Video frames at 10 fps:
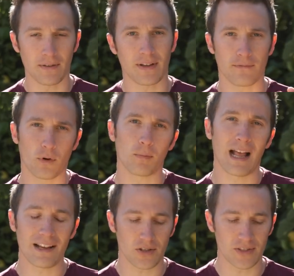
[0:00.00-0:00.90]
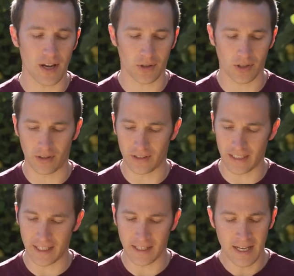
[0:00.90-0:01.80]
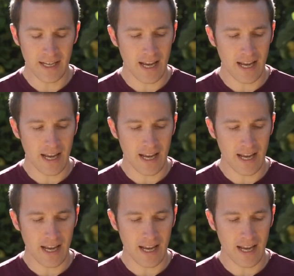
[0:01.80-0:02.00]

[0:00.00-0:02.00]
They've got four blasters out currently,